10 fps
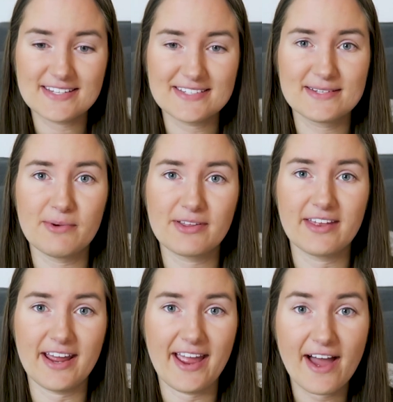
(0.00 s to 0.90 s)
This is a book
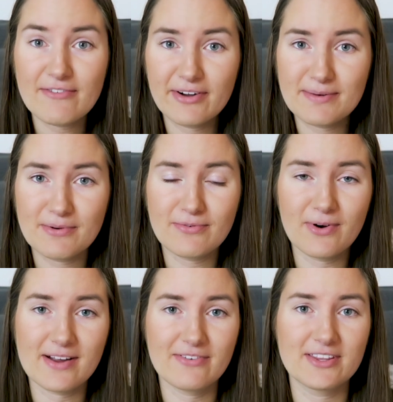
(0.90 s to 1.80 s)
that I have read
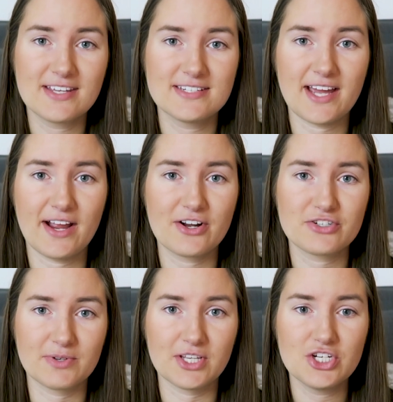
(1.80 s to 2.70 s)
before. I've read the entire
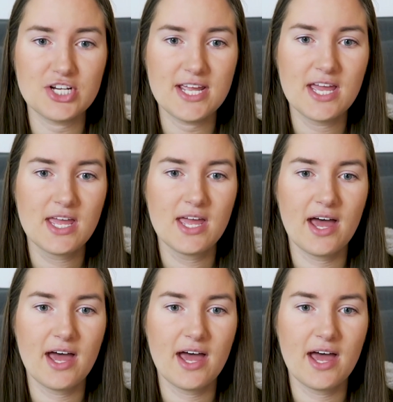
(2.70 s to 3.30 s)
trilogy,